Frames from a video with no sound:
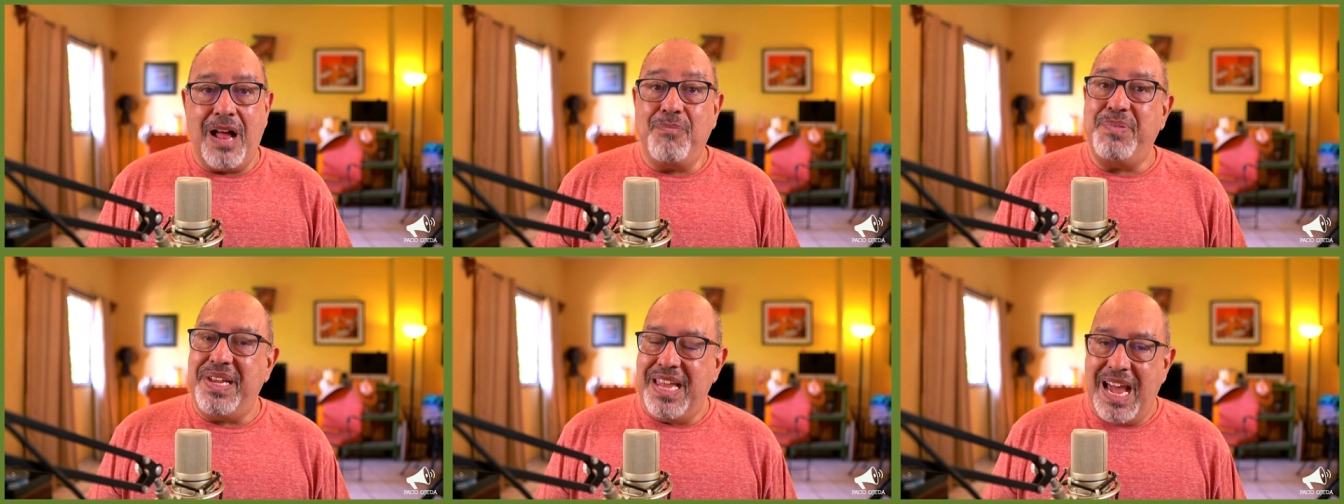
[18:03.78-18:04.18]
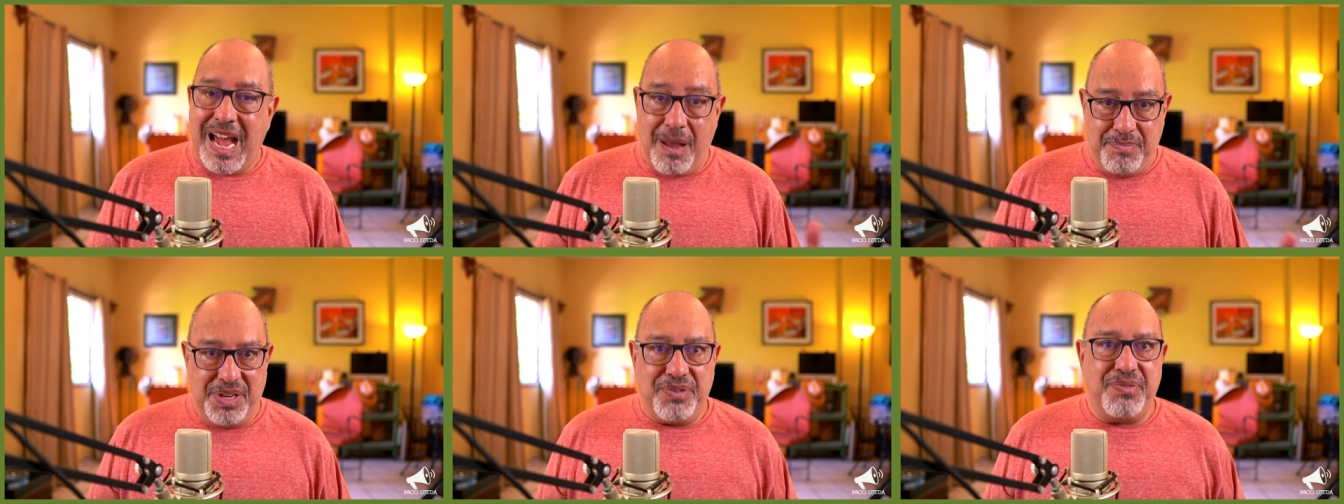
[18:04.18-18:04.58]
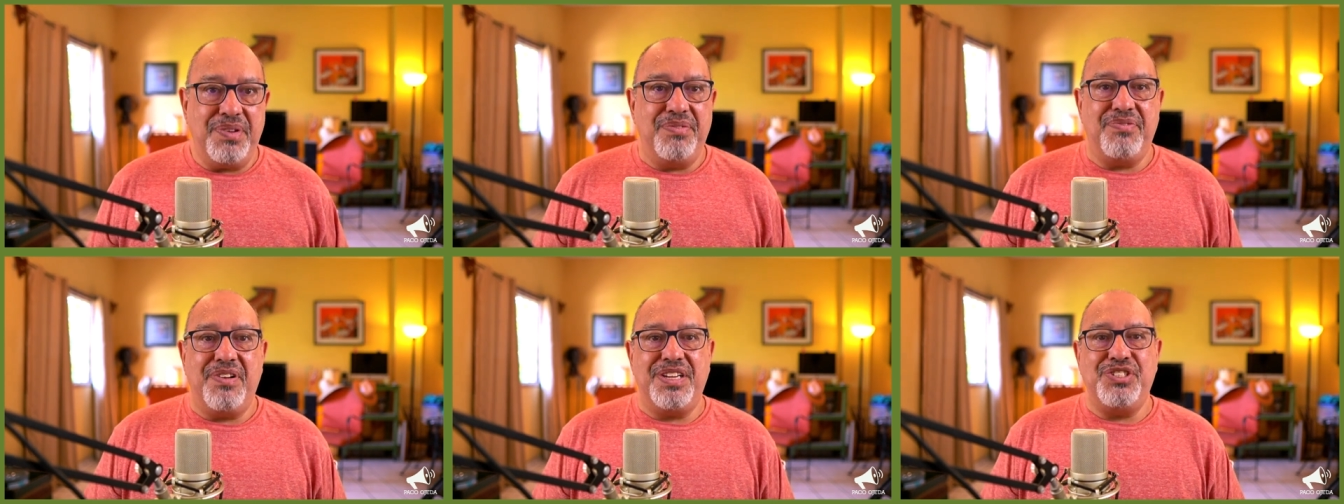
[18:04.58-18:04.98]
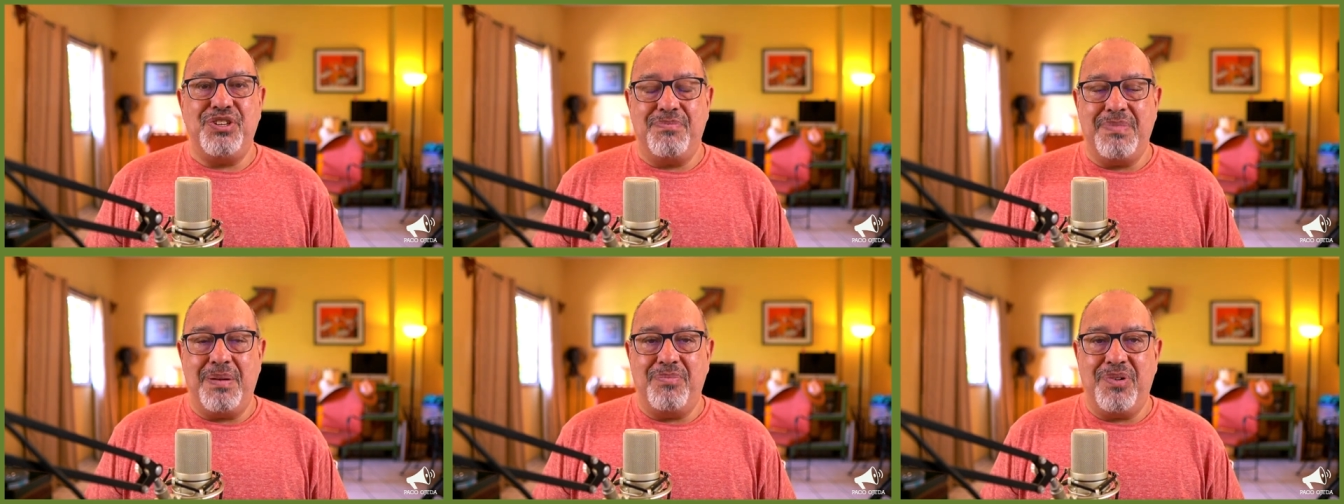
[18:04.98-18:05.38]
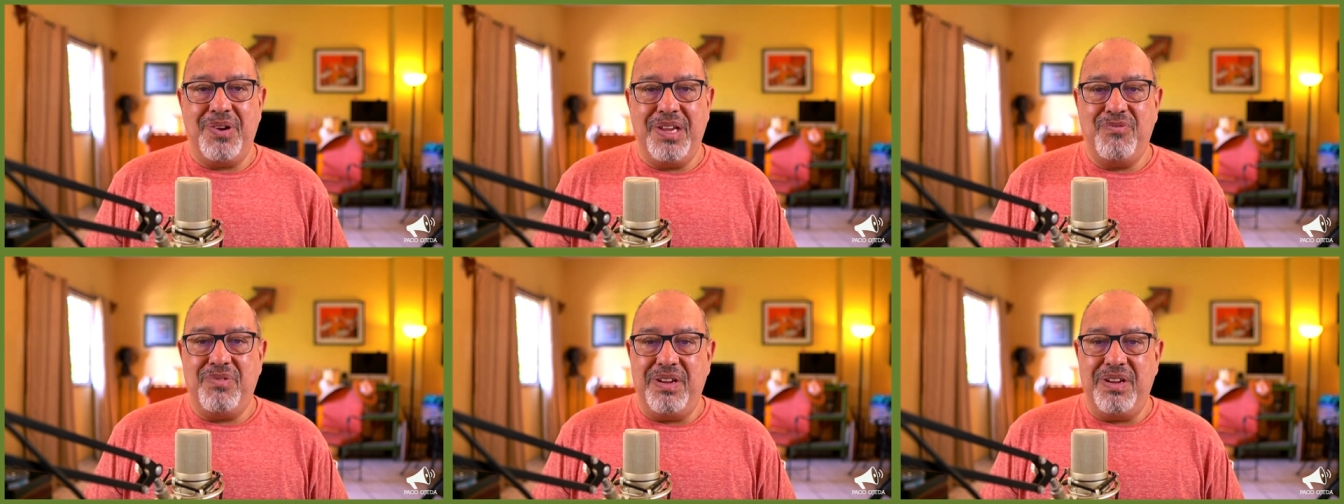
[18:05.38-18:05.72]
I'll be happy to refresh your memory.